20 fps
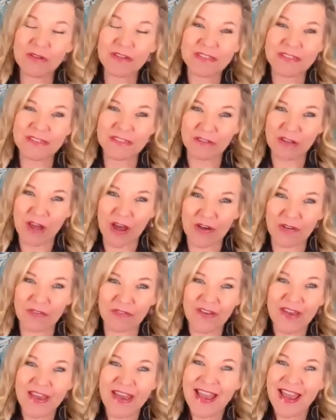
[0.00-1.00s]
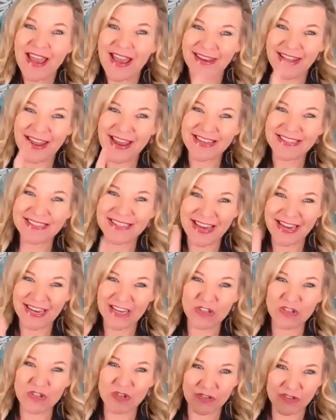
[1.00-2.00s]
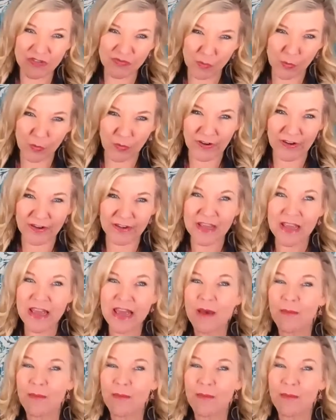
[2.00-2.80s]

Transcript: is love and has answers for it,